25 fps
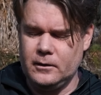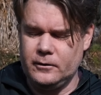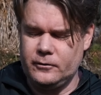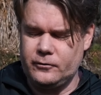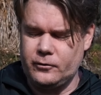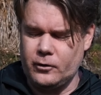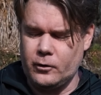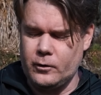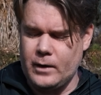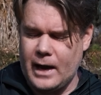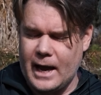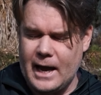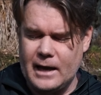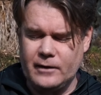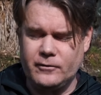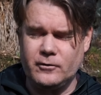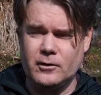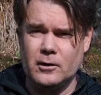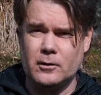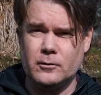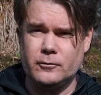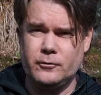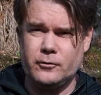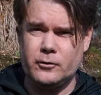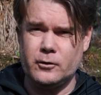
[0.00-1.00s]
So as
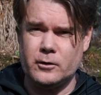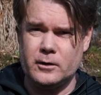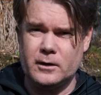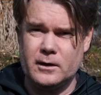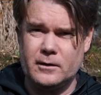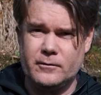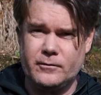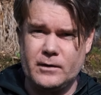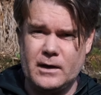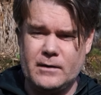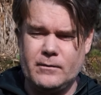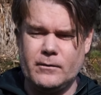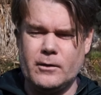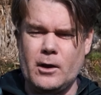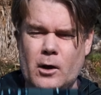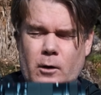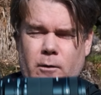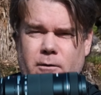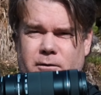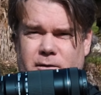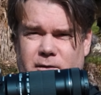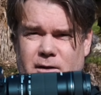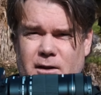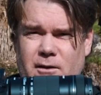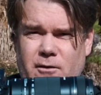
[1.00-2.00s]
an alternative, even
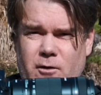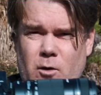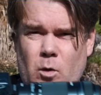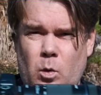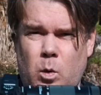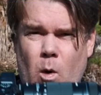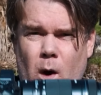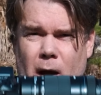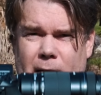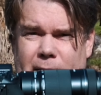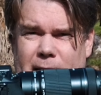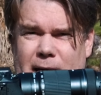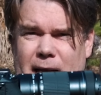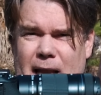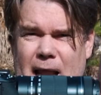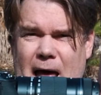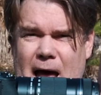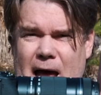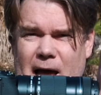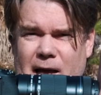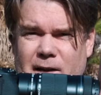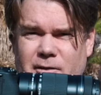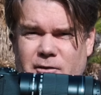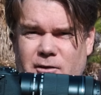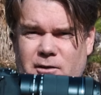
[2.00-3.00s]
though it is quite
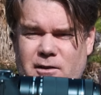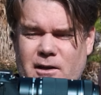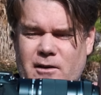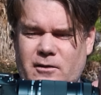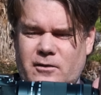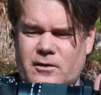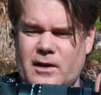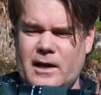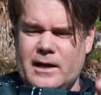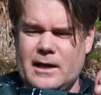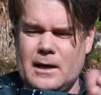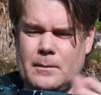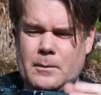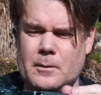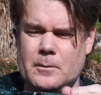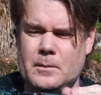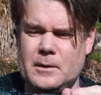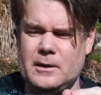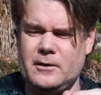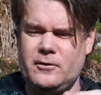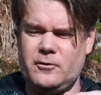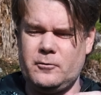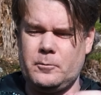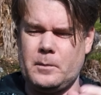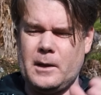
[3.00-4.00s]
large, it does take up a
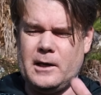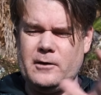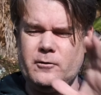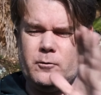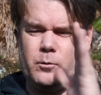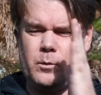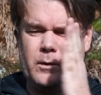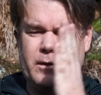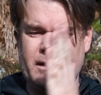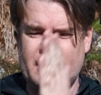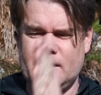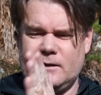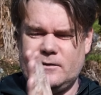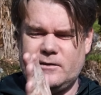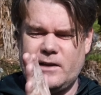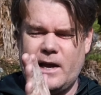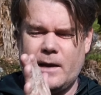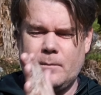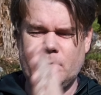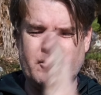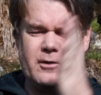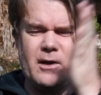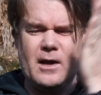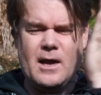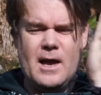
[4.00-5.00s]
bit of space with the
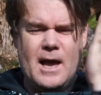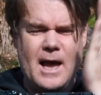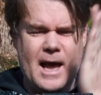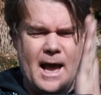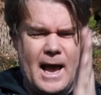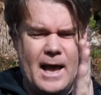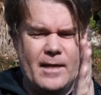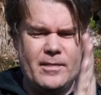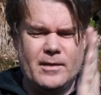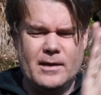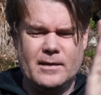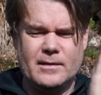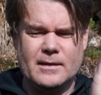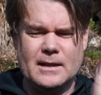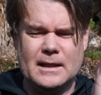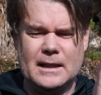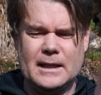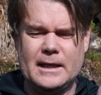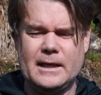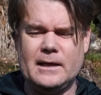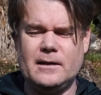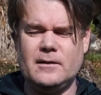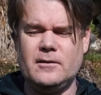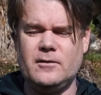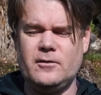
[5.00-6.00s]
adapter and then the
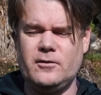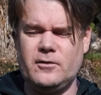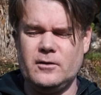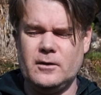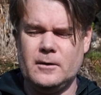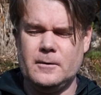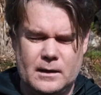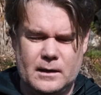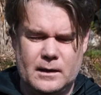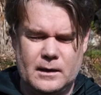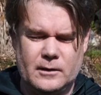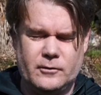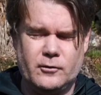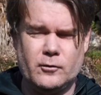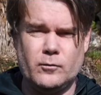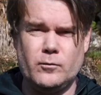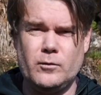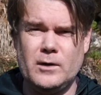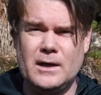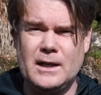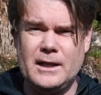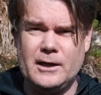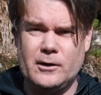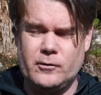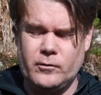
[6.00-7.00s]
lens, it's a
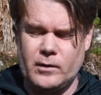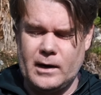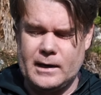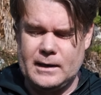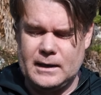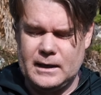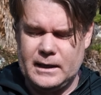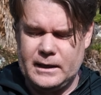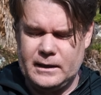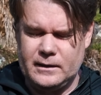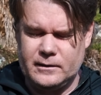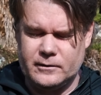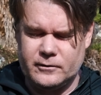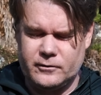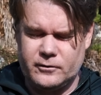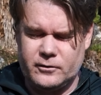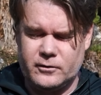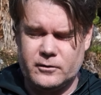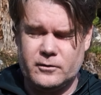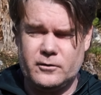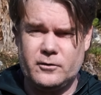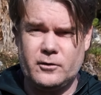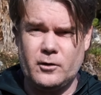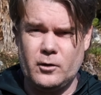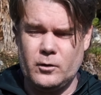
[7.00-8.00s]
really great
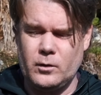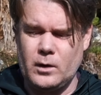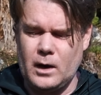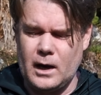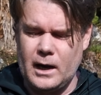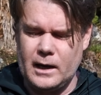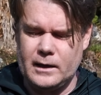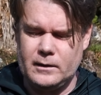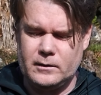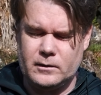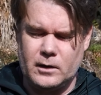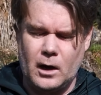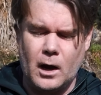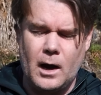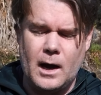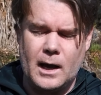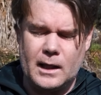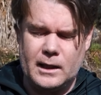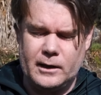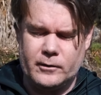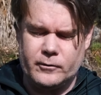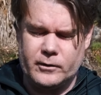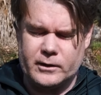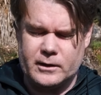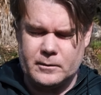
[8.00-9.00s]
lens. So I
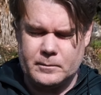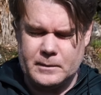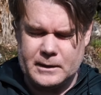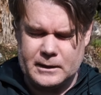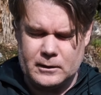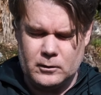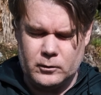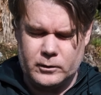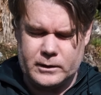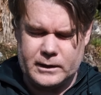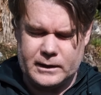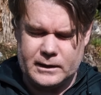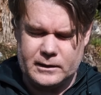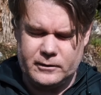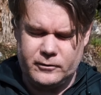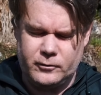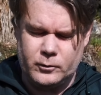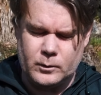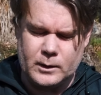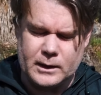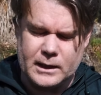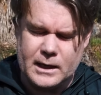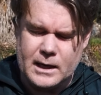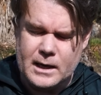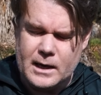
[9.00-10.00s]
highly recommend looking
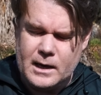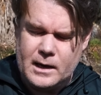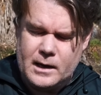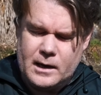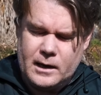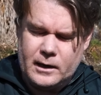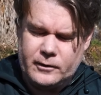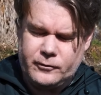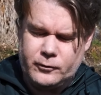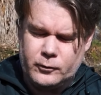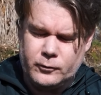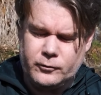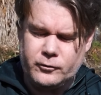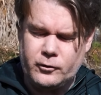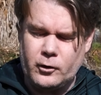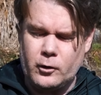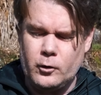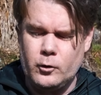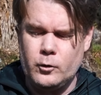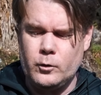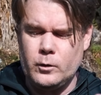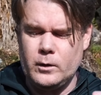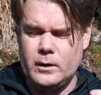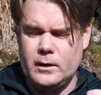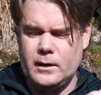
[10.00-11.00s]
into it. It's
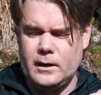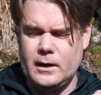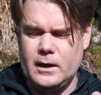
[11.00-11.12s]
also